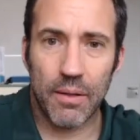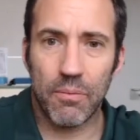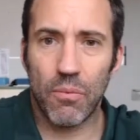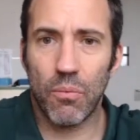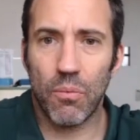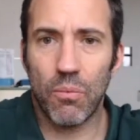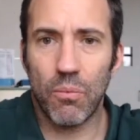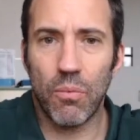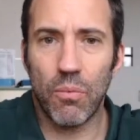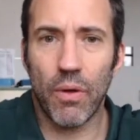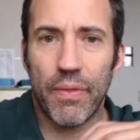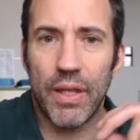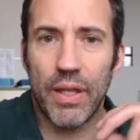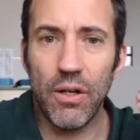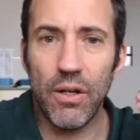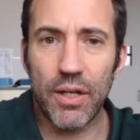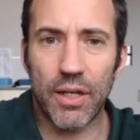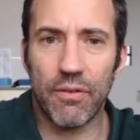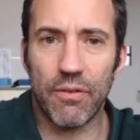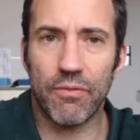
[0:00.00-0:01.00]
What they're
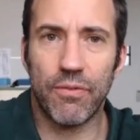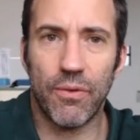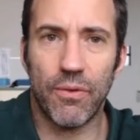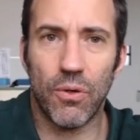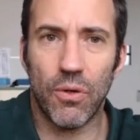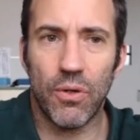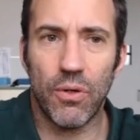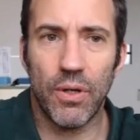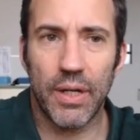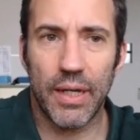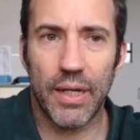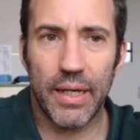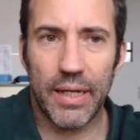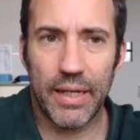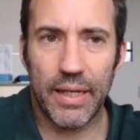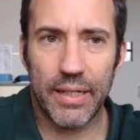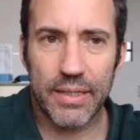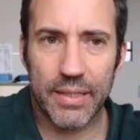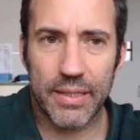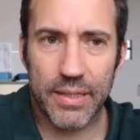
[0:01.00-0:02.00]
looking for
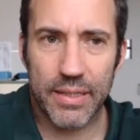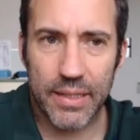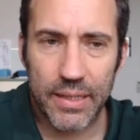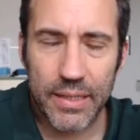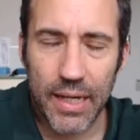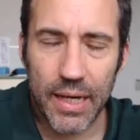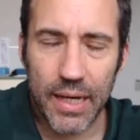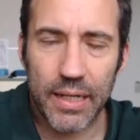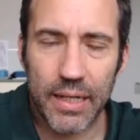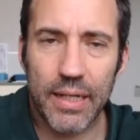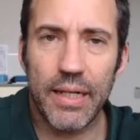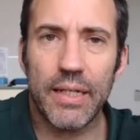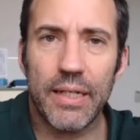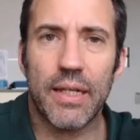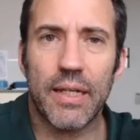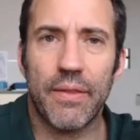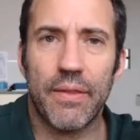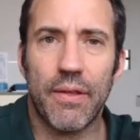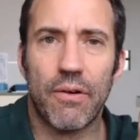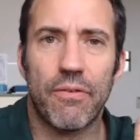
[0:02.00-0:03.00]
is the techniques
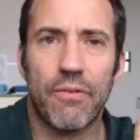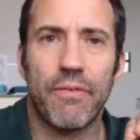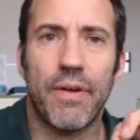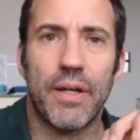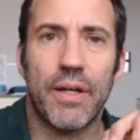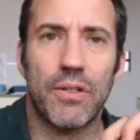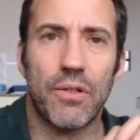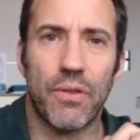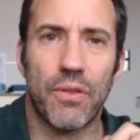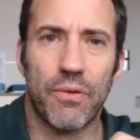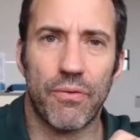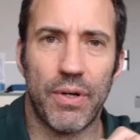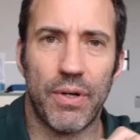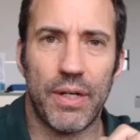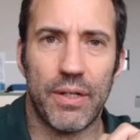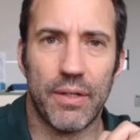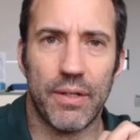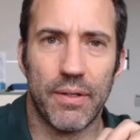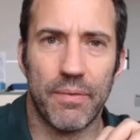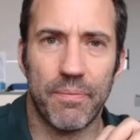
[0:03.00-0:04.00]
and their effect on the
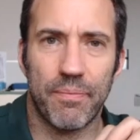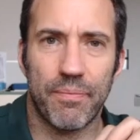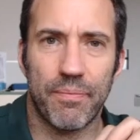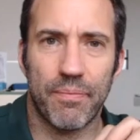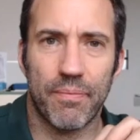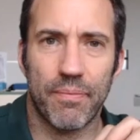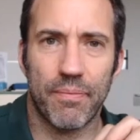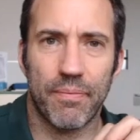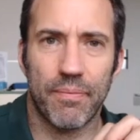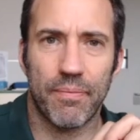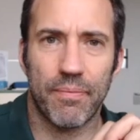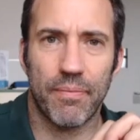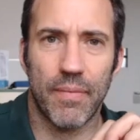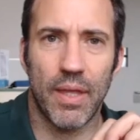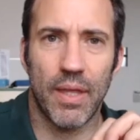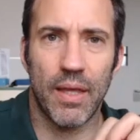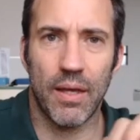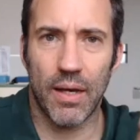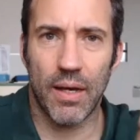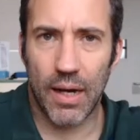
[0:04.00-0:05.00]
reader.
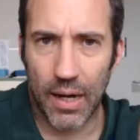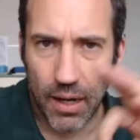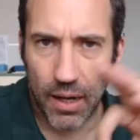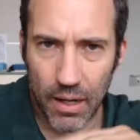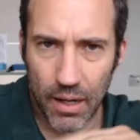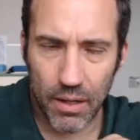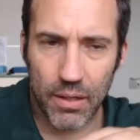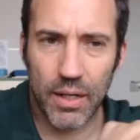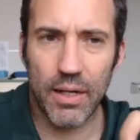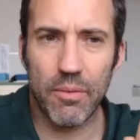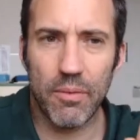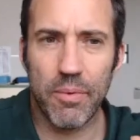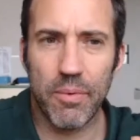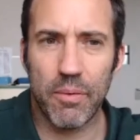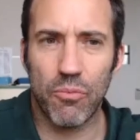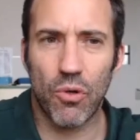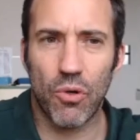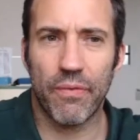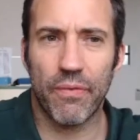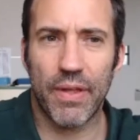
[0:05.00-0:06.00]
A little bit
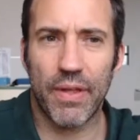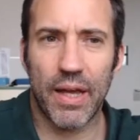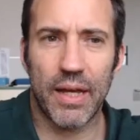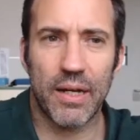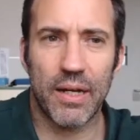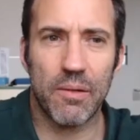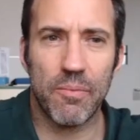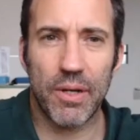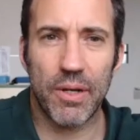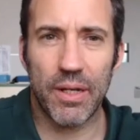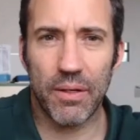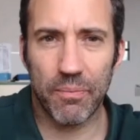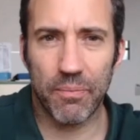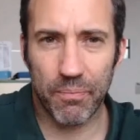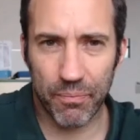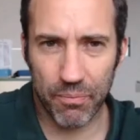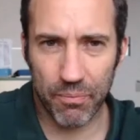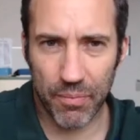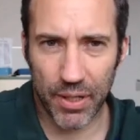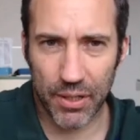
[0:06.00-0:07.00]
more of that in a
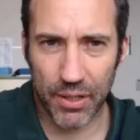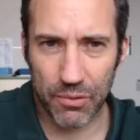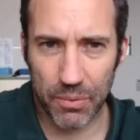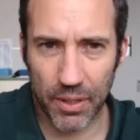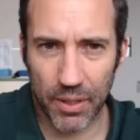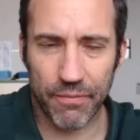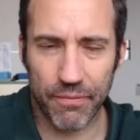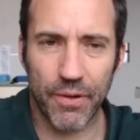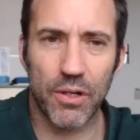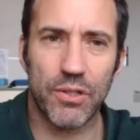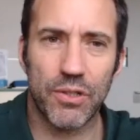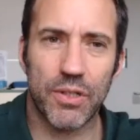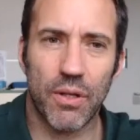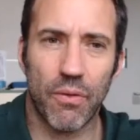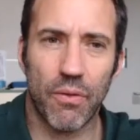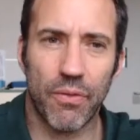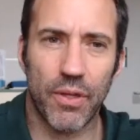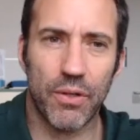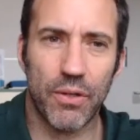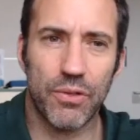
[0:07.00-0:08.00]
minute, because we're going to focus on
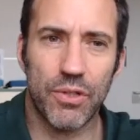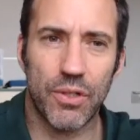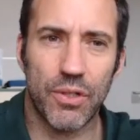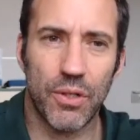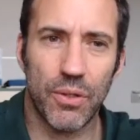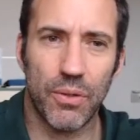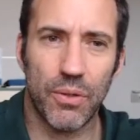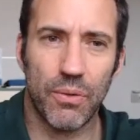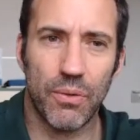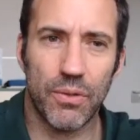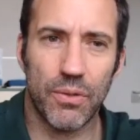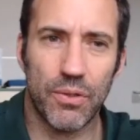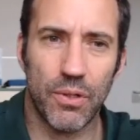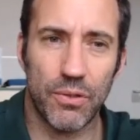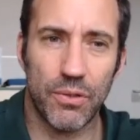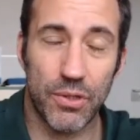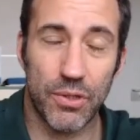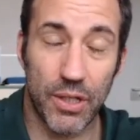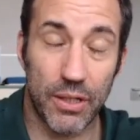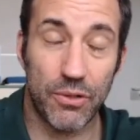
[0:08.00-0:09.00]
those two
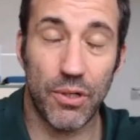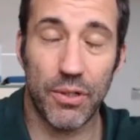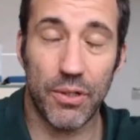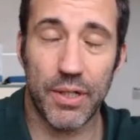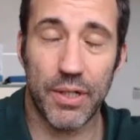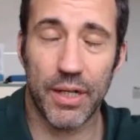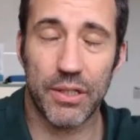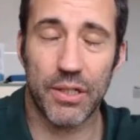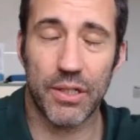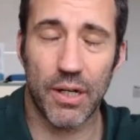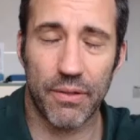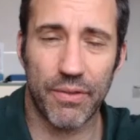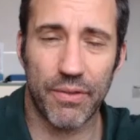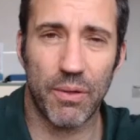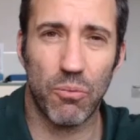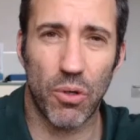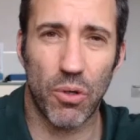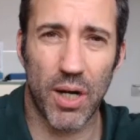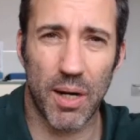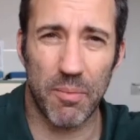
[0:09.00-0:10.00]
texts that I think will
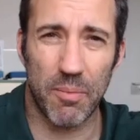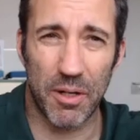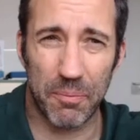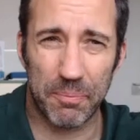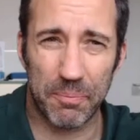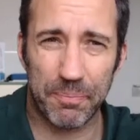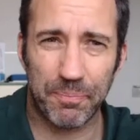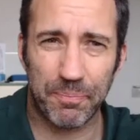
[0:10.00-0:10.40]
come up.